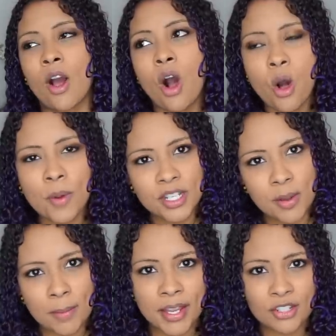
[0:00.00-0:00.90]
whole bunch of
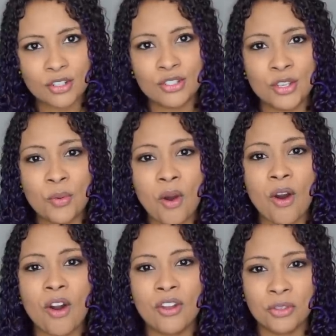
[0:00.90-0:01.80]
my pictures. You
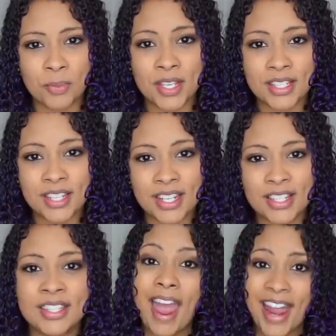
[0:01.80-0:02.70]
are the bee's knees.